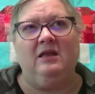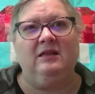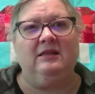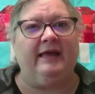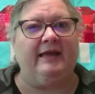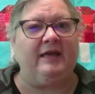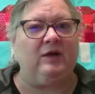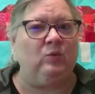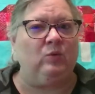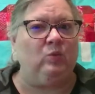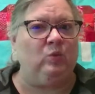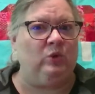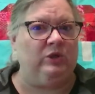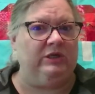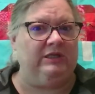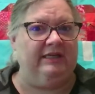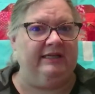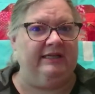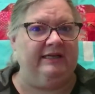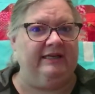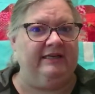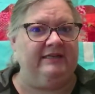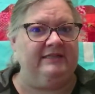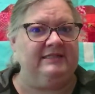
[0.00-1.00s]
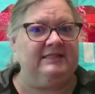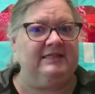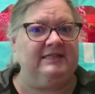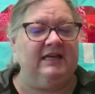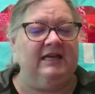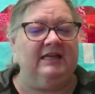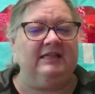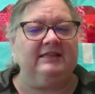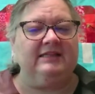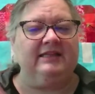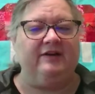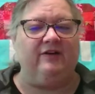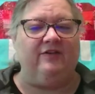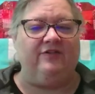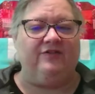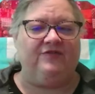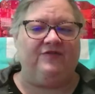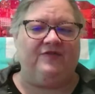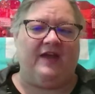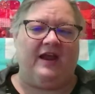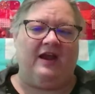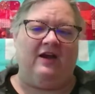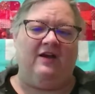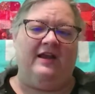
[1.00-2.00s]
like a woodland, little
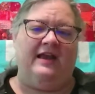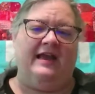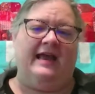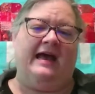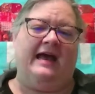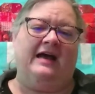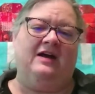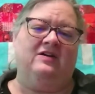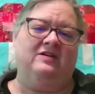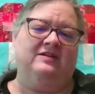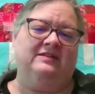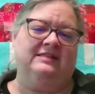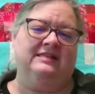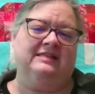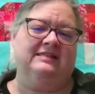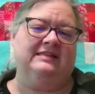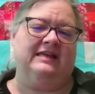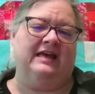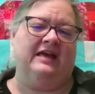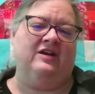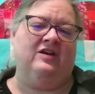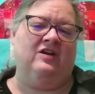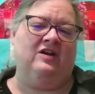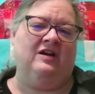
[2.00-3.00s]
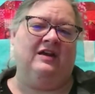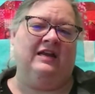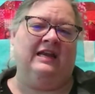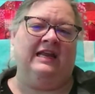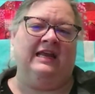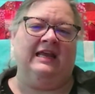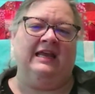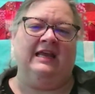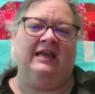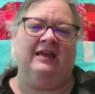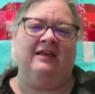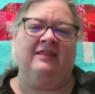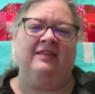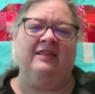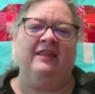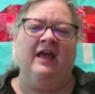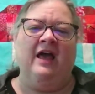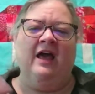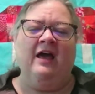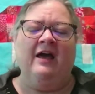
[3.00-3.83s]
fairy houses underneath.